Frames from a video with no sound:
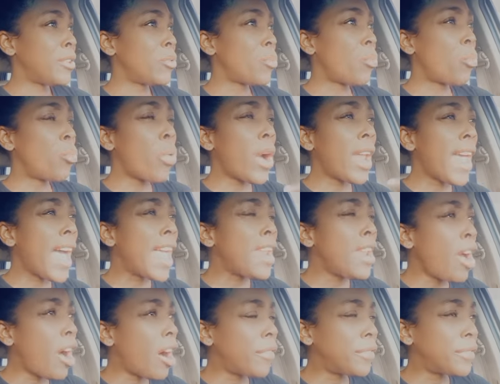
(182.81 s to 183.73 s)
What I
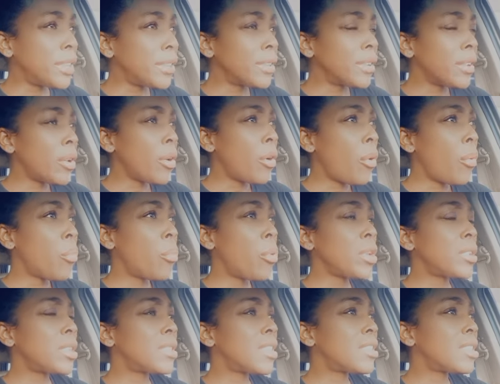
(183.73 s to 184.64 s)
loved
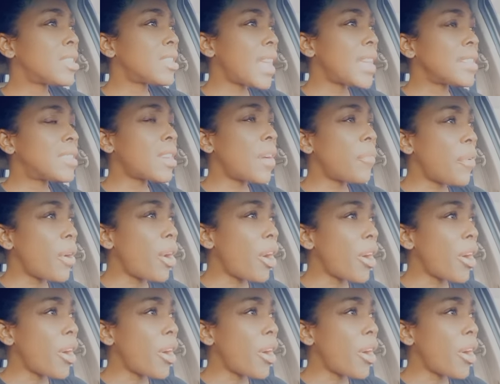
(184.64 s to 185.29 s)
was the sense of